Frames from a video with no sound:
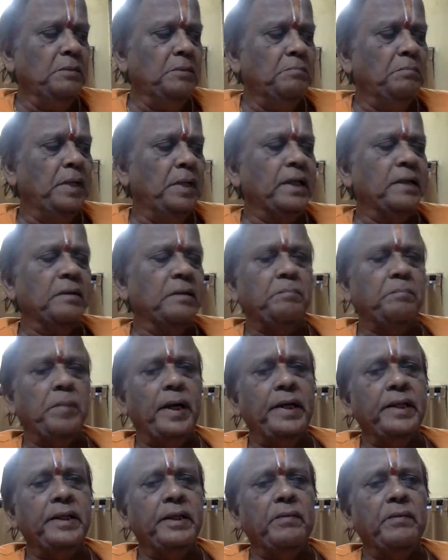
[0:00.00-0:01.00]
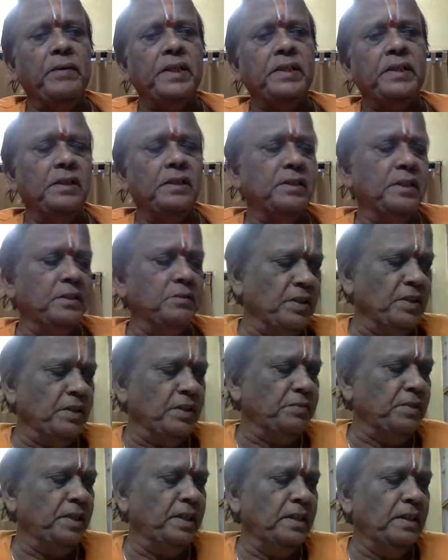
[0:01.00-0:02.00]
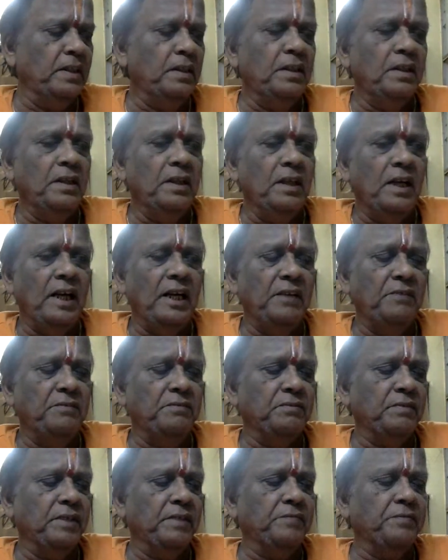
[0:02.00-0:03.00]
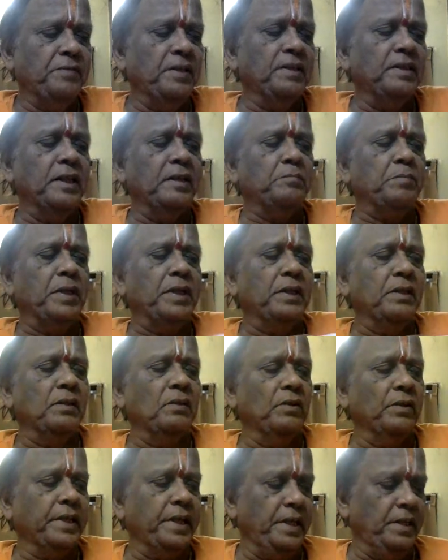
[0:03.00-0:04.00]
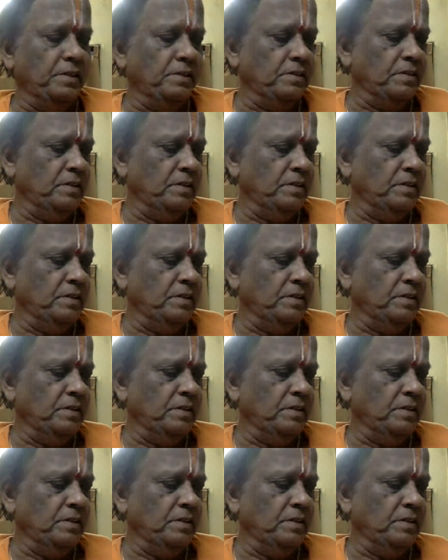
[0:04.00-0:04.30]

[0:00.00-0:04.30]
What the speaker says: But by the way, since it was referred, I have referred that particular case.